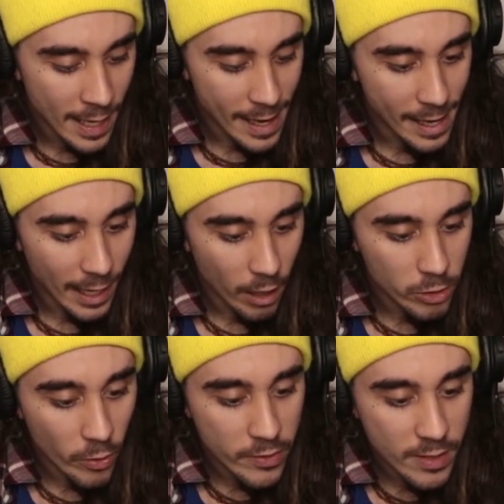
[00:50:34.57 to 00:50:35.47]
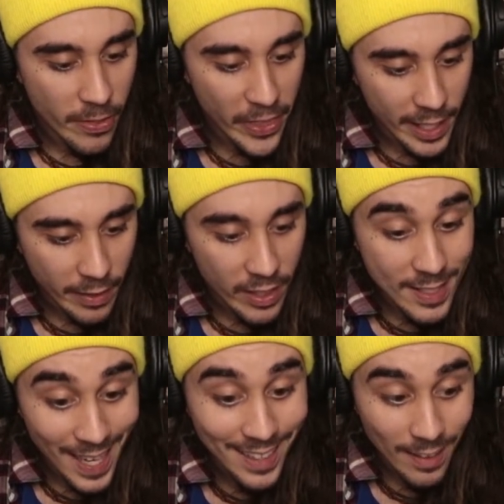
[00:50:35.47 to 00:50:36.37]
And I also think that
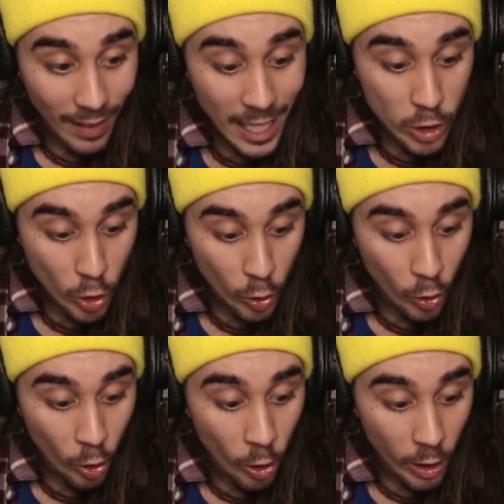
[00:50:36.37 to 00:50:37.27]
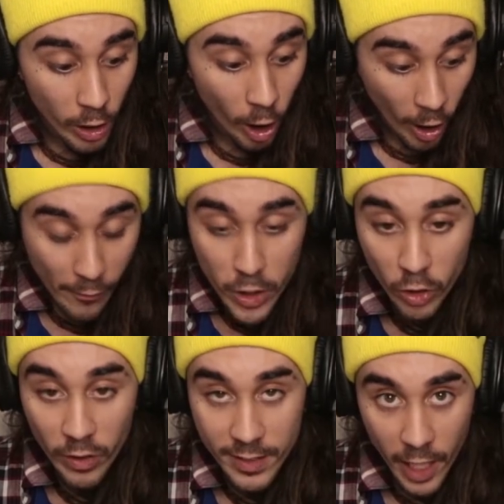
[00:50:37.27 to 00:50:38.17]
technological
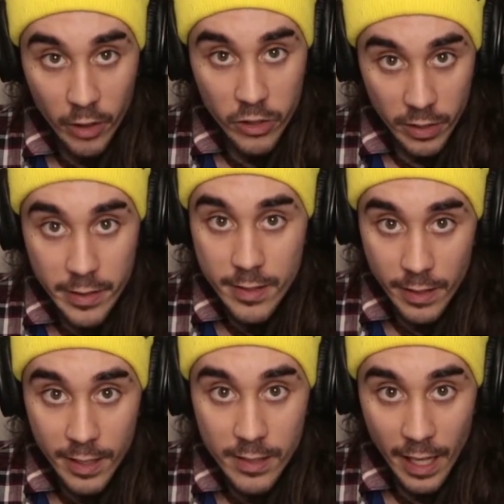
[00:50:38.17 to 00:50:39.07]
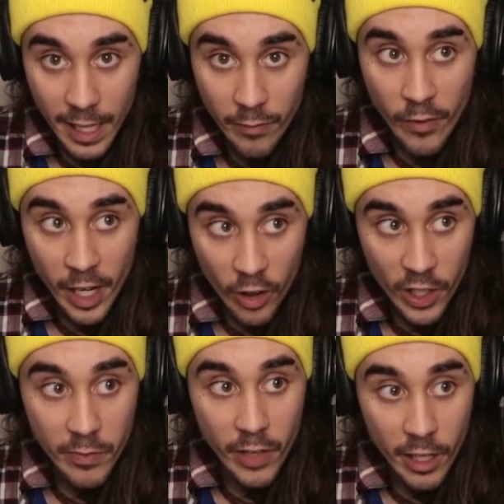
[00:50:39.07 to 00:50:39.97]
artificial intelligence is a
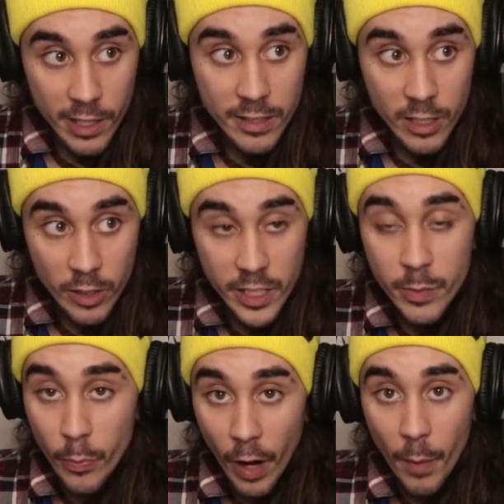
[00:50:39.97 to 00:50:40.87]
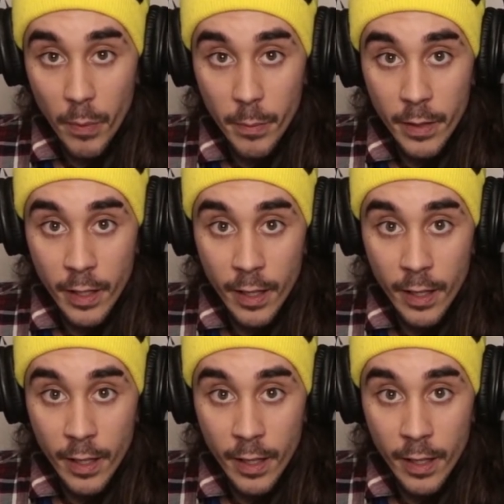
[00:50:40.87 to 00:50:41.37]
very, very serious problem.